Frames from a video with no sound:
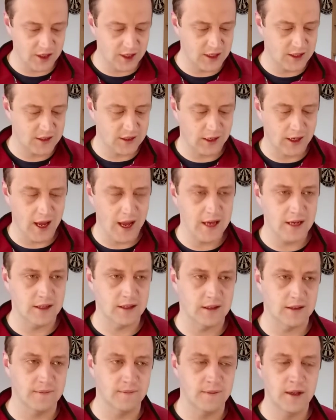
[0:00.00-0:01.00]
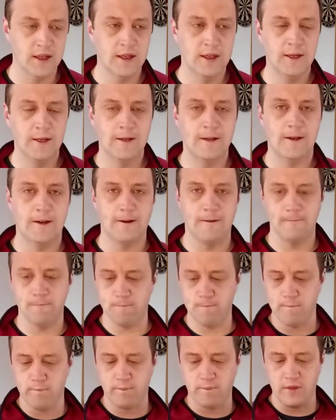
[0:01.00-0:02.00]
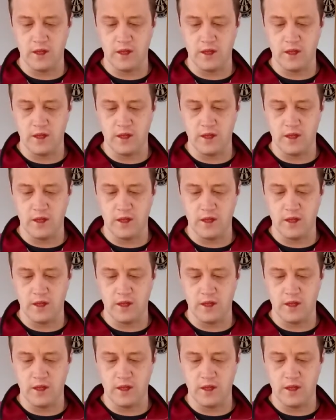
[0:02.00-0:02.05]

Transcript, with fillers: and he's delighted and, um,